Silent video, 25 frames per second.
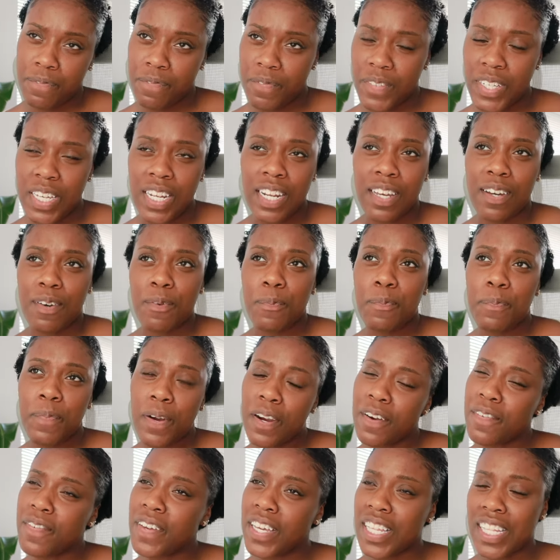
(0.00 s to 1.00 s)
you know
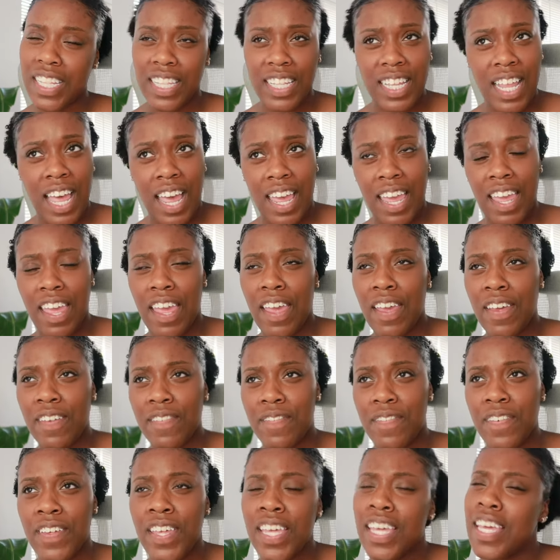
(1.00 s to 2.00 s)
perfect life
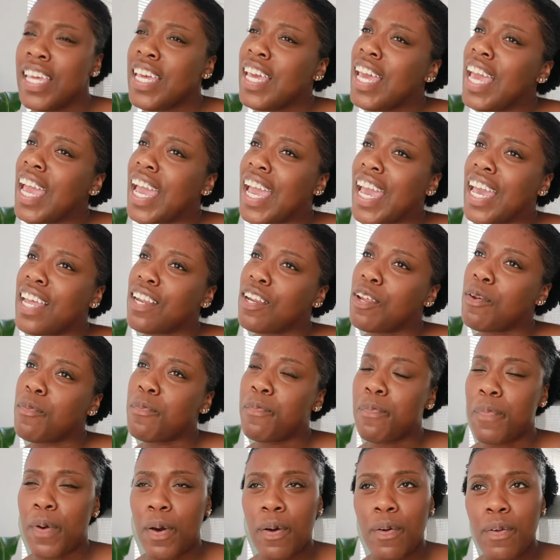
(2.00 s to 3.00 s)
and you
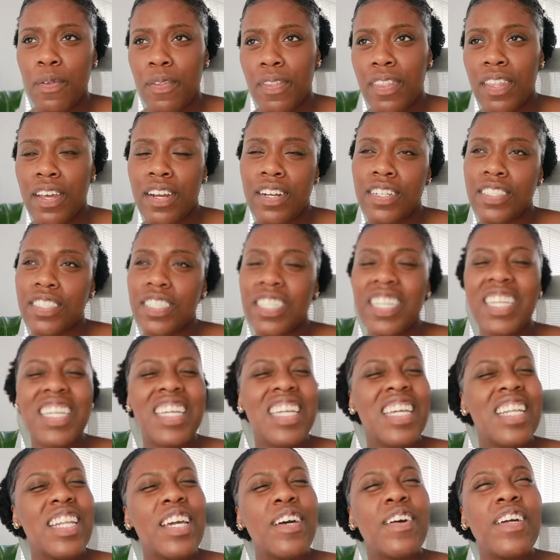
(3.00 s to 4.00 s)
both are
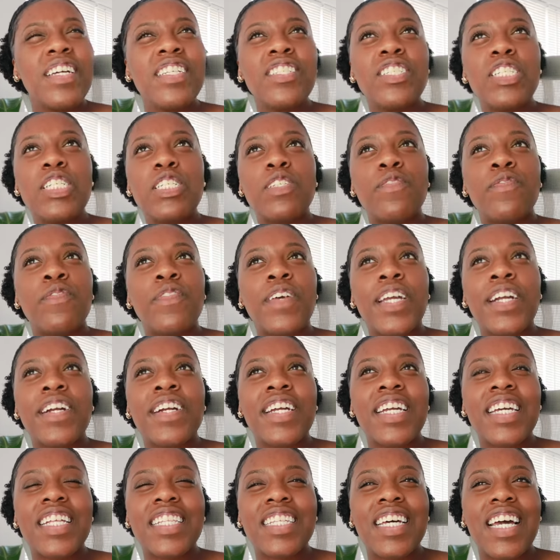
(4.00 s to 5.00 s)
you know it's just
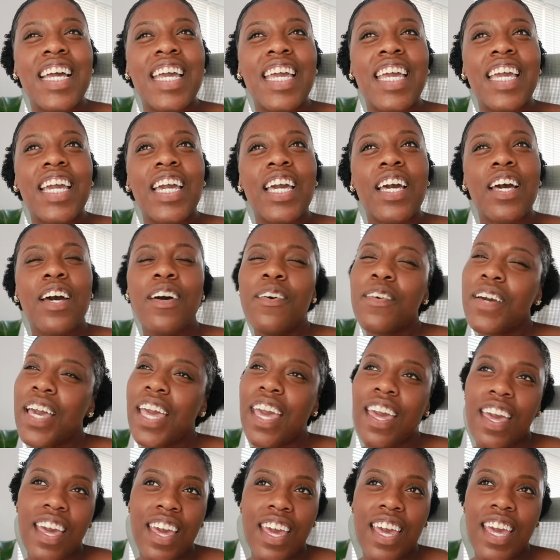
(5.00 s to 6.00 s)
very like
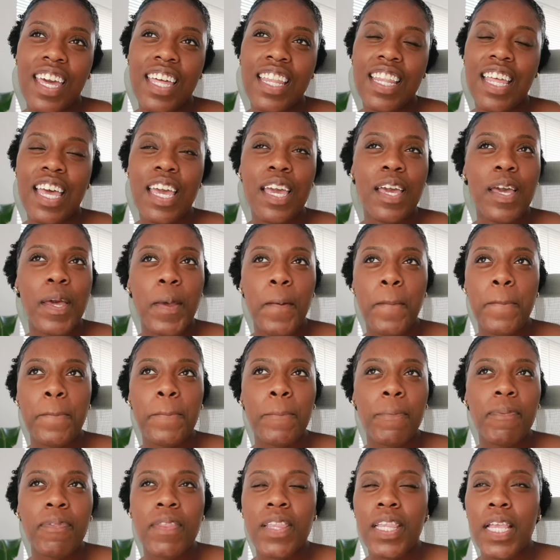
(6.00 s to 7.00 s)
okay like
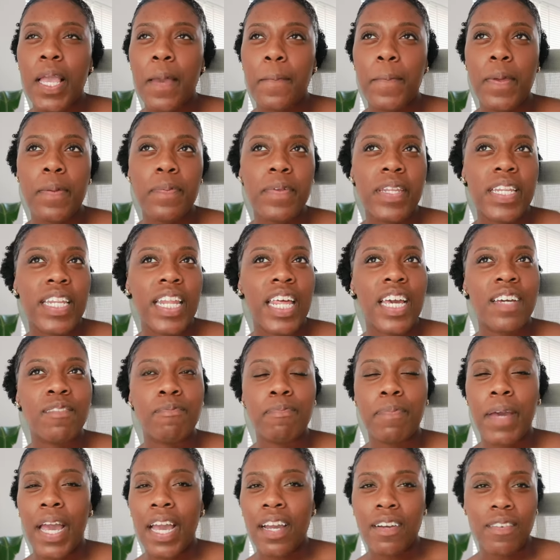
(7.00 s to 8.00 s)
people didn't have
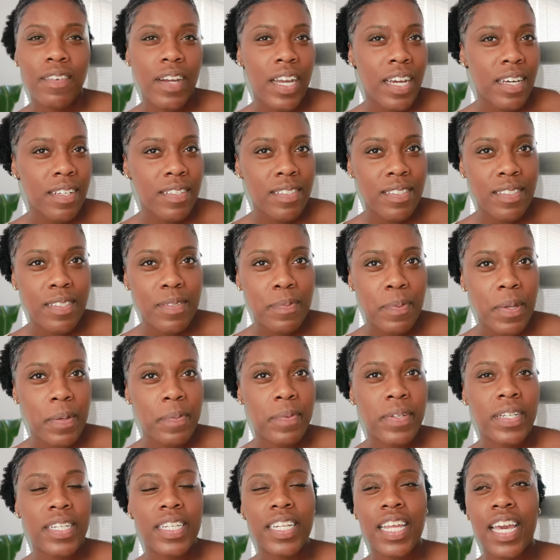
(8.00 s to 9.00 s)
backgrounds
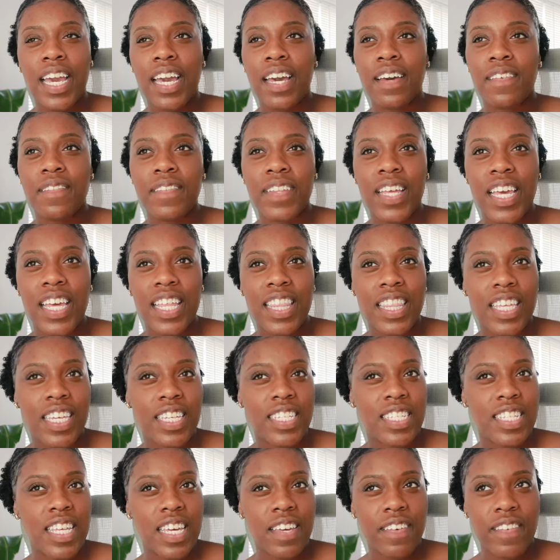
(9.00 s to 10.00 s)
people didn't have like things
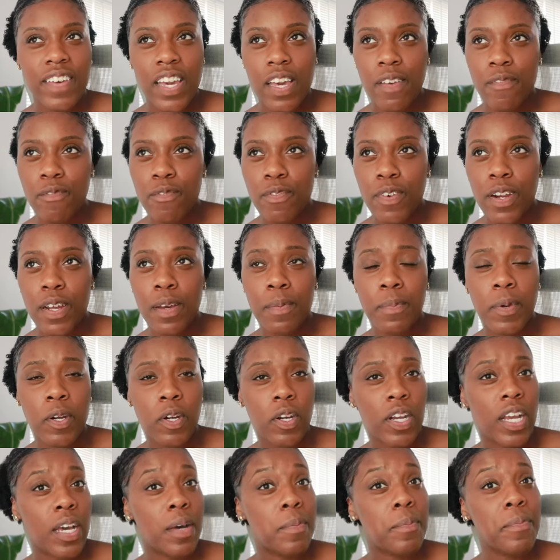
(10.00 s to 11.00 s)
they've come from
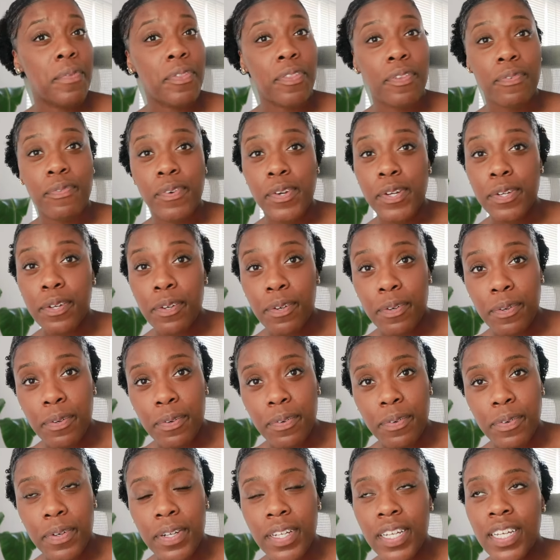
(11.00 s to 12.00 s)
or come
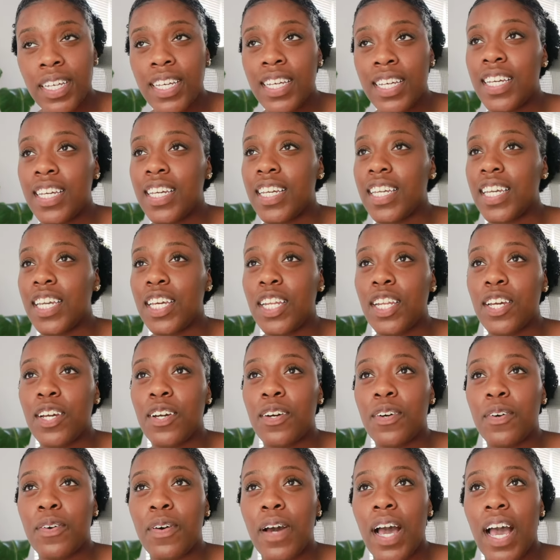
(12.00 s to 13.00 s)
through you
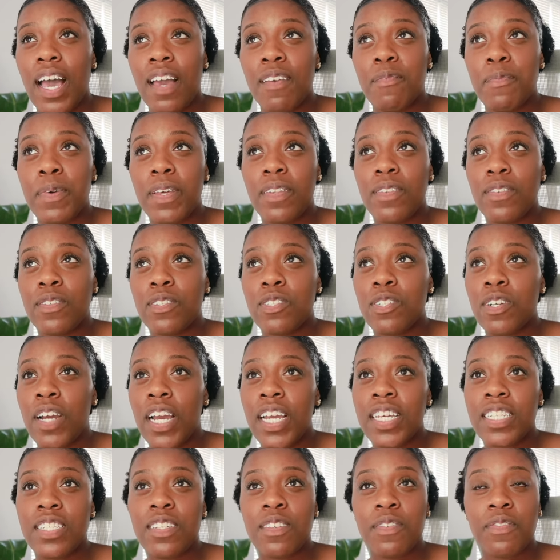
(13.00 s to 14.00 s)
know i've been
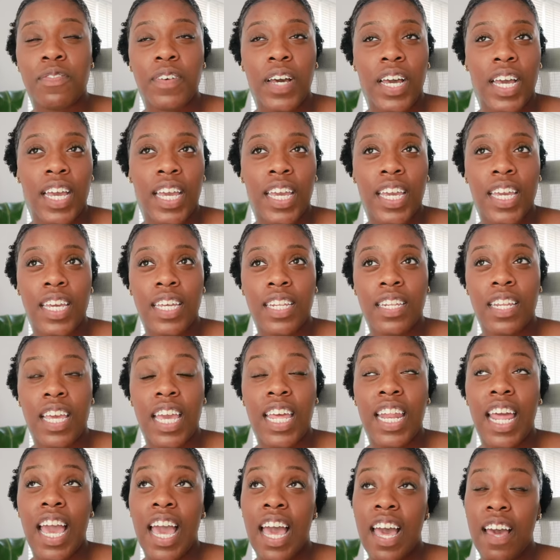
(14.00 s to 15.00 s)
trying to find
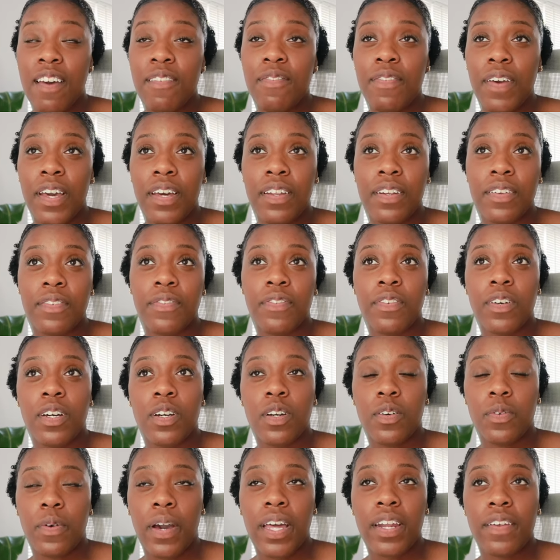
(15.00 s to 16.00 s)
and have found
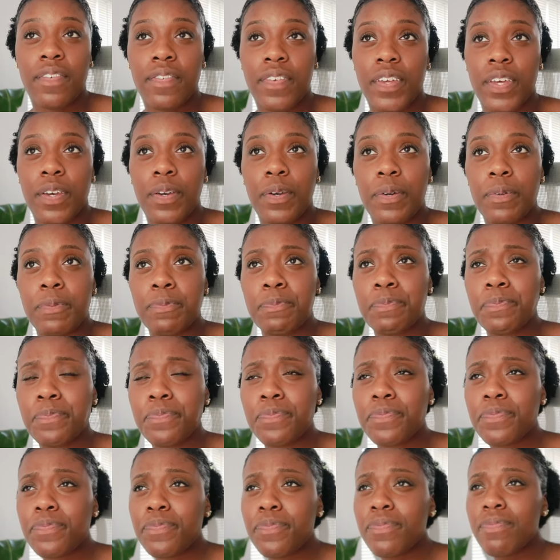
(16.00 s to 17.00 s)
quite a few
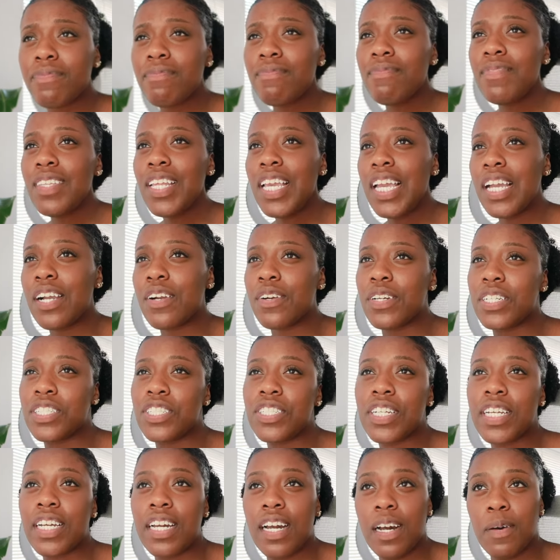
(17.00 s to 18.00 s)

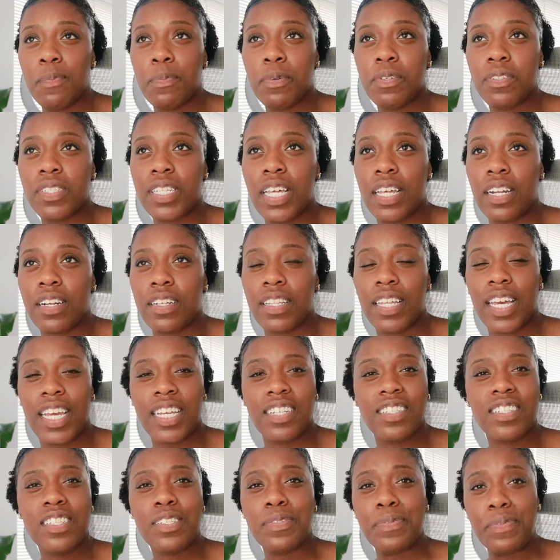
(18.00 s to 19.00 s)
christian couples that are like
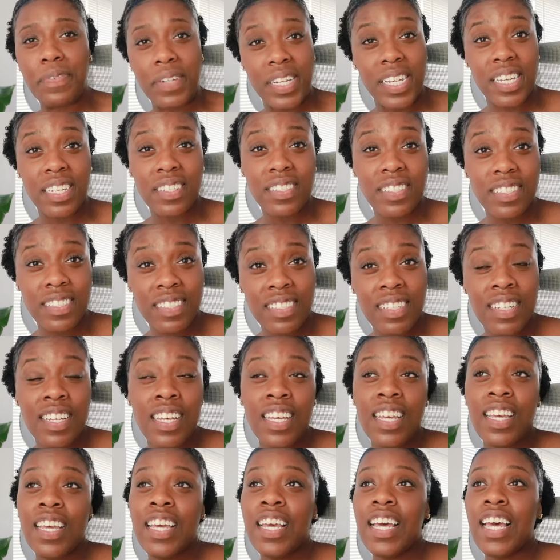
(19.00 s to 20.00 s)
just real
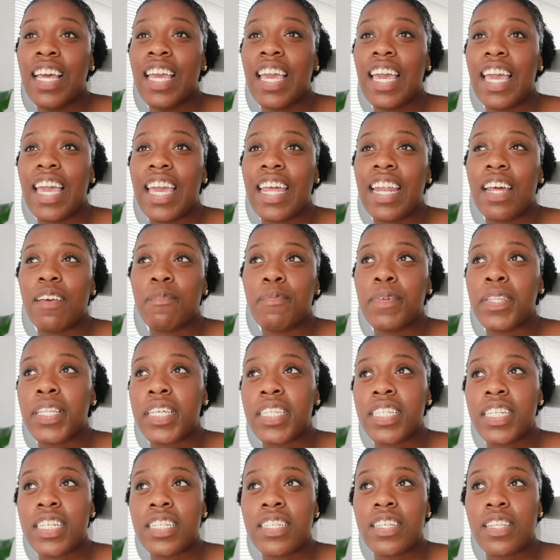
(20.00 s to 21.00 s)
and i've been
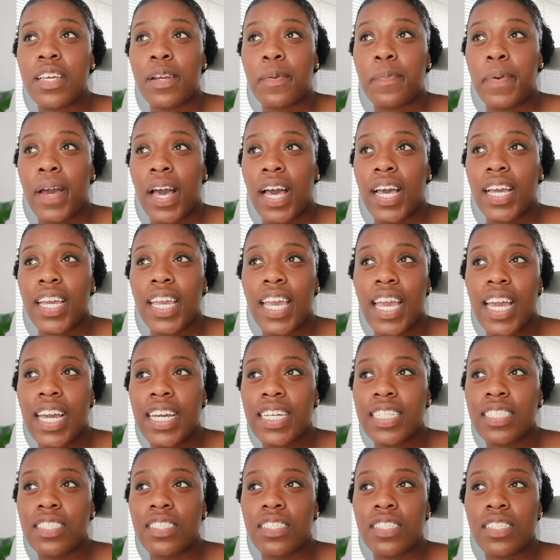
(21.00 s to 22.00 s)
listening to their
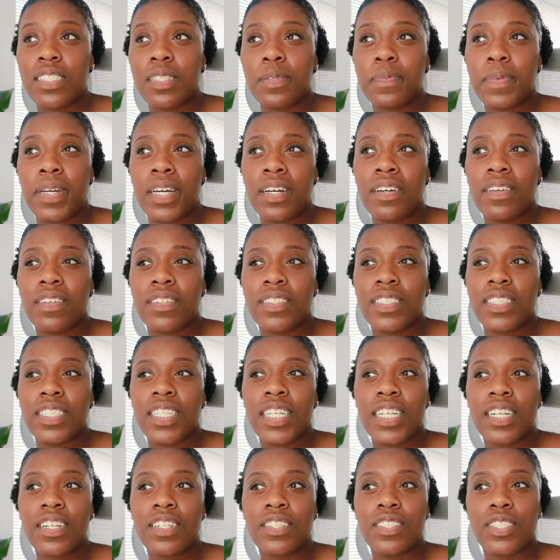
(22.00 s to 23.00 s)
podcast just about
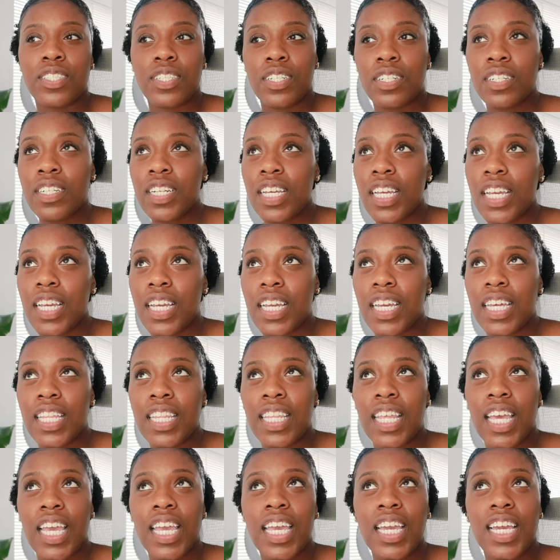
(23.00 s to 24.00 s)
their journey and
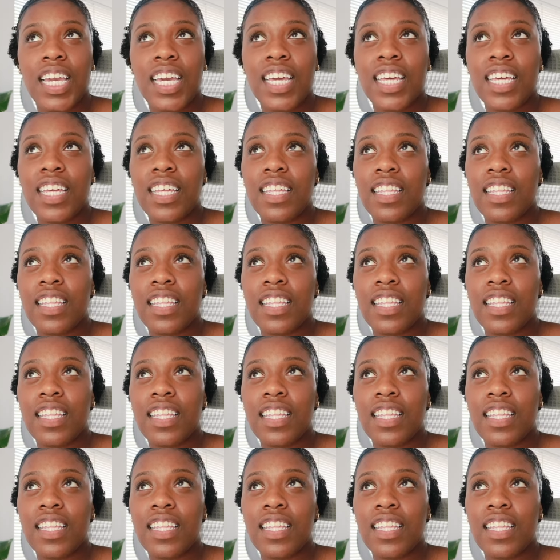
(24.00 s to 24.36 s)
like